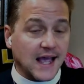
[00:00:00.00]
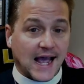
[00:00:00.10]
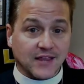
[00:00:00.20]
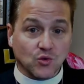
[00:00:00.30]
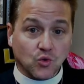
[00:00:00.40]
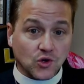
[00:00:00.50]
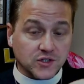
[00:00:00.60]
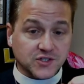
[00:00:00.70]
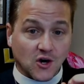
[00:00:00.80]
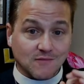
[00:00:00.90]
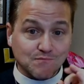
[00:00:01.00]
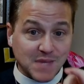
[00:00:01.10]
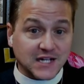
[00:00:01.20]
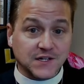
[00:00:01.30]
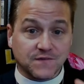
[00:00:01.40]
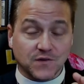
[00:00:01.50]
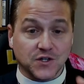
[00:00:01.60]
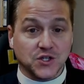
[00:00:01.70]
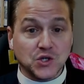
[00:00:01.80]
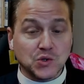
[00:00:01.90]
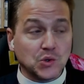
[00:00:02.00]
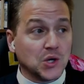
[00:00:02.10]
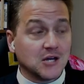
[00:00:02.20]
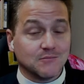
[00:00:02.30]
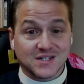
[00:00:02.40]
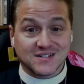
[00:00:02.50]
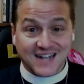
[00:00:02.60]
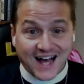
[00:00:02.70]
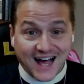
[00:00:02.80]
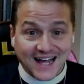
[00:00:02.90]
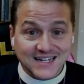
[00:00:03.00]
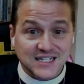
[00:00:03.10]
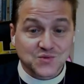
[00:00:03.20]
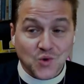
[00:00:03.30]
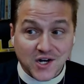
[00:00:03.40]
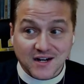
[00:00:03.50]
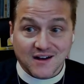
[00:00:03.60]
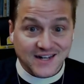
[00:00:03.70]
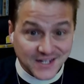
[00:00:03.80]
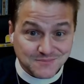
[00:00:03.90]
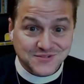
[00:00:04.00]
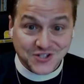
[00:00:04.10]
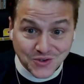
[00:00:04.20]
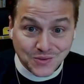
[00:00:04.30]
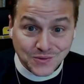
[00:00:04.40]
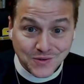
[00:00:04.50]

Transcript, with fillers: And the words are meant for you, but God is working on him too.